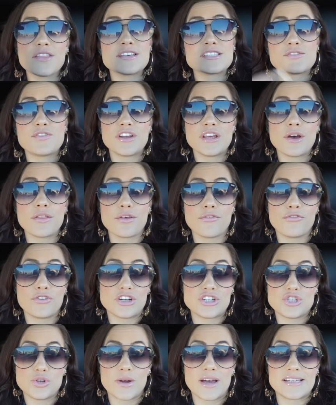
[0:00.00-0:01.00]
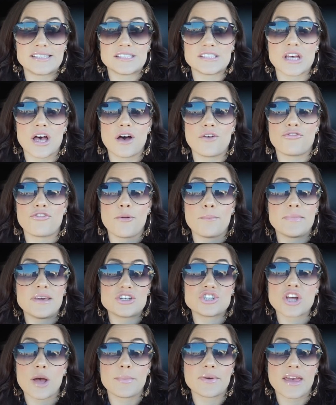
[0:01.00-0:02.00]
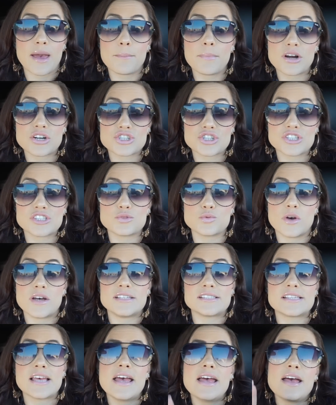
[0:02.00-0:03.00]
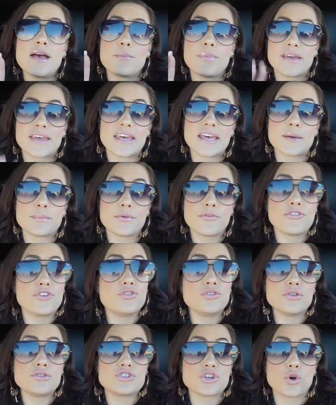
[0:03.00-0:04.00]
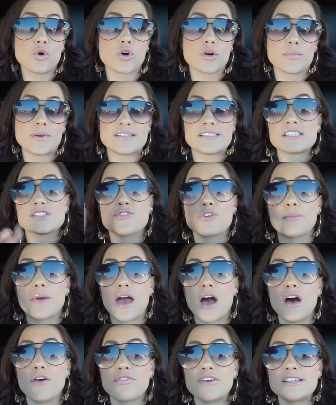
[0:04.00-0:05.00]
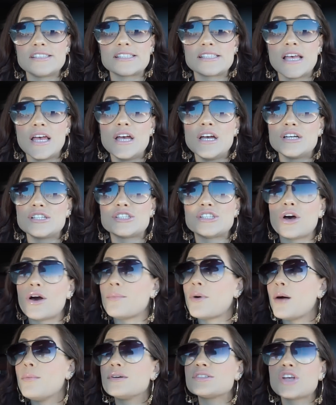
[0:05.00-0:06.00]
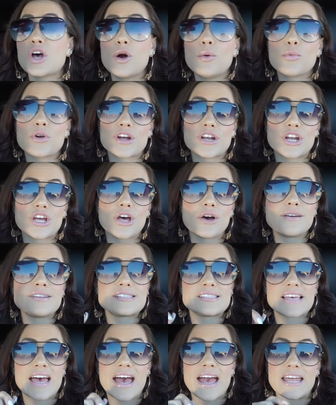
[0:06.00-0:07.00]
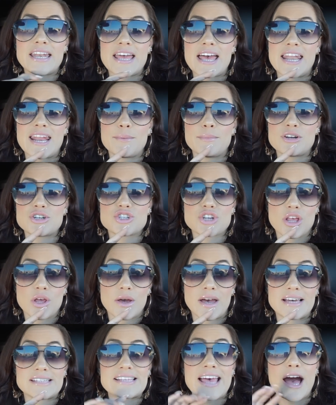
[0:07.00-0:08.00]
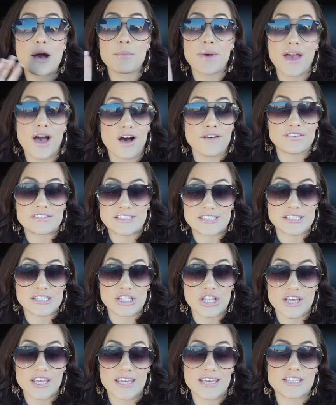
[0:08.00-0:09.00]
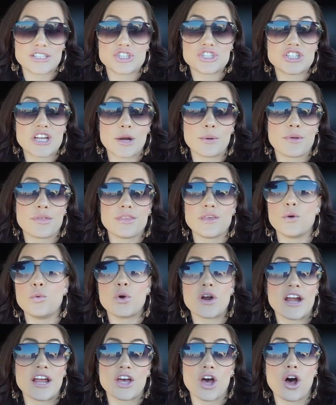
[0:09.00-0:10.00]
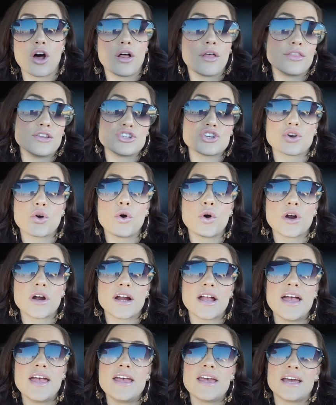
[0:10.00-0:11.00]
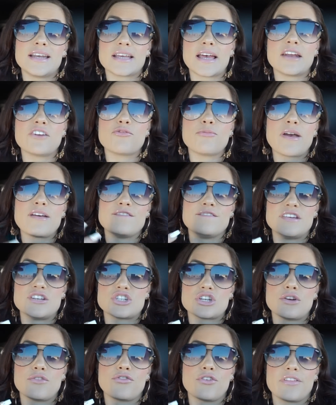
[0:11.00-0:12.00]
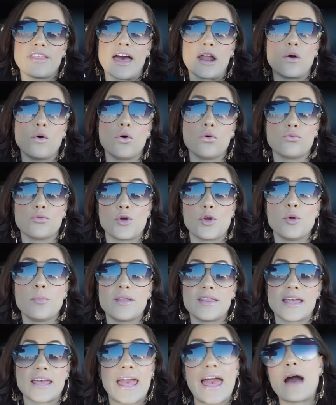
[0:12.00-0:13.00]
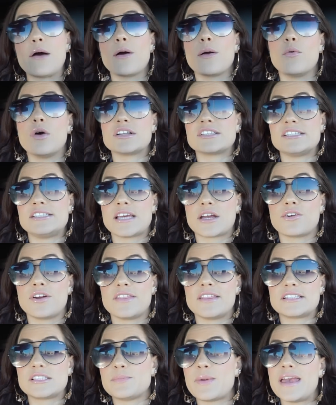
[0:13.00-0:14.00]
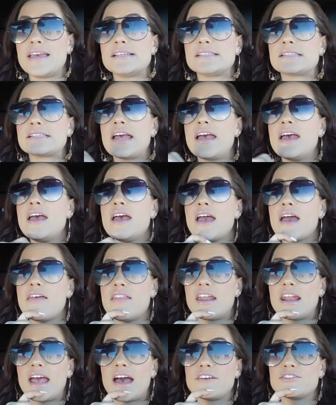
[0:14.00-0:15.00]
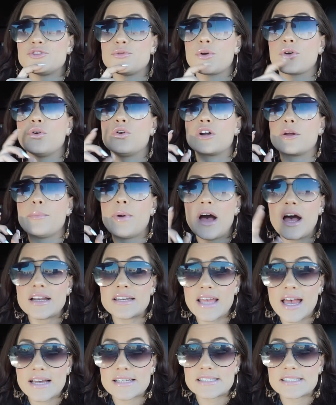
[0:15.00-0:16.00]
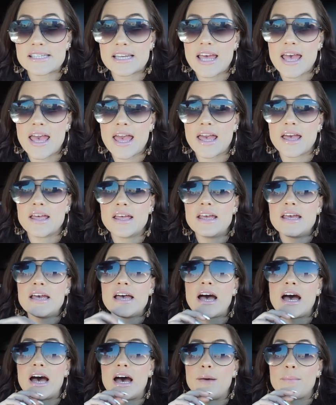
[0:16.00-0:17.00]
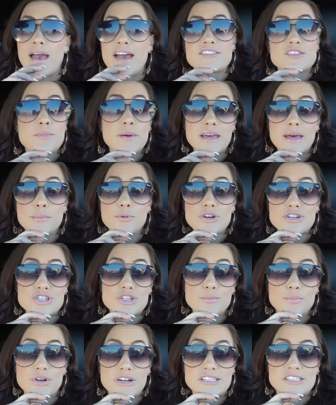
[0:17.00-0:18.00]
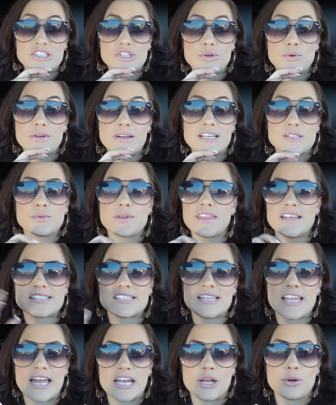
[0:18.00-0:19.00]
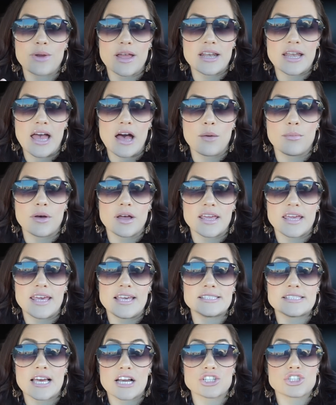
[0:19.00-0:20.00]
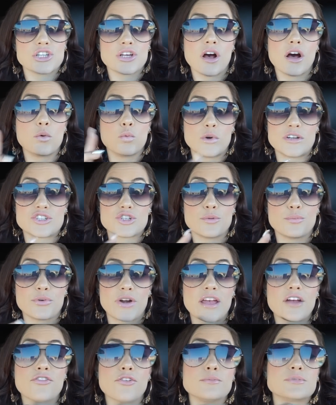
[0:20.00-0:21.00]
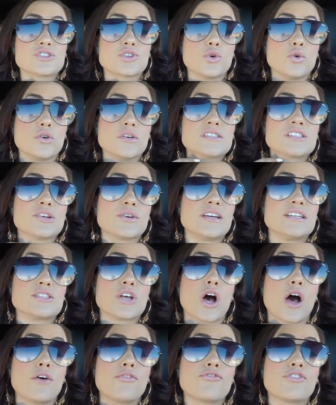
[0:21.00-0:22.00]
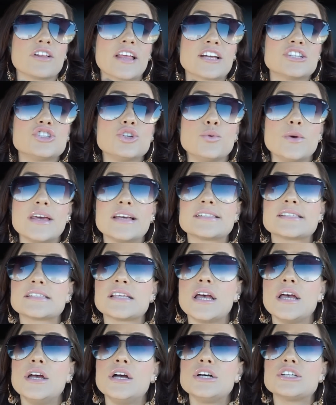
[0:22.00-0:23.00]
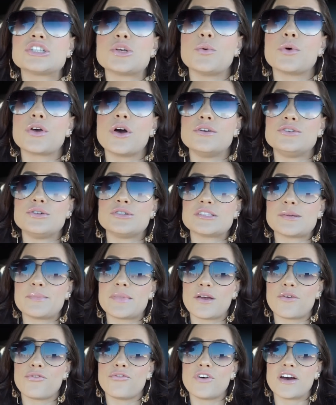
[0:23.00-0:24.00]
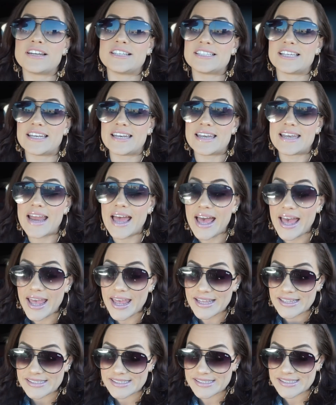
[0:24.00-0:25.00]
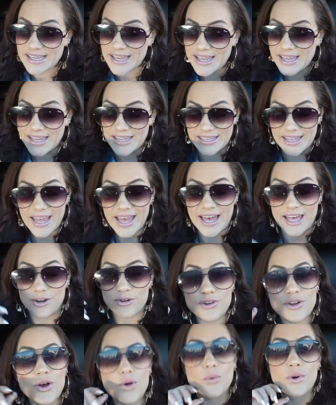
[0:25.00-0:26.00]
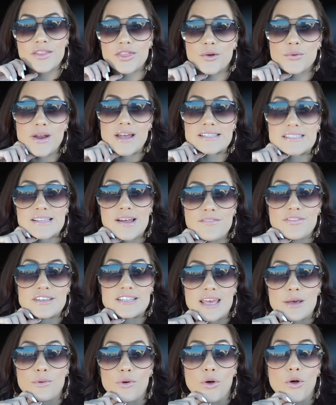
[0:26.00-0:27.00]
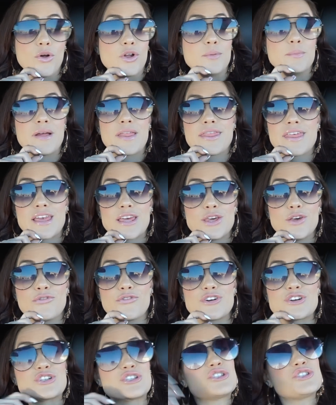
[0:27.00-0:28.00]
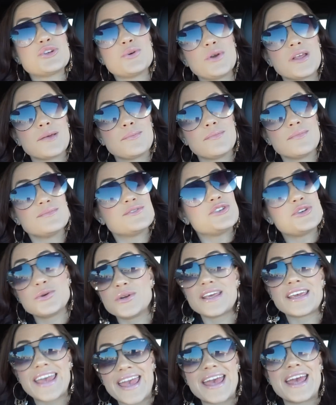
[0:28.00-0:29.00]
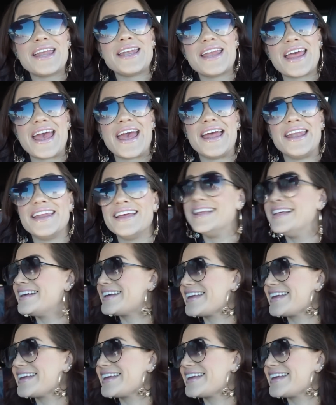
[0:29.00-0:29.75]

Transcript: of this video, the footage you guys saw from me shopping at Marshalls was picking up a few new decor pieces for my office. So I'm almost home, we're gonna go inside and I'm gonna show you guys how my office is looking and share with you where I got all the decor and kind of my vision for that whole room and like how I want to decorate the space. And then I have to record a podcast today. I have to pick up Christian pretty soon. He's with his nanny right now, but he's actually on winter break from school, so he's off for like 2 weeks. So we'll go do something fun tonight. And yeah, I don't know what the rest of the day will hold, but thank you for just tuning in and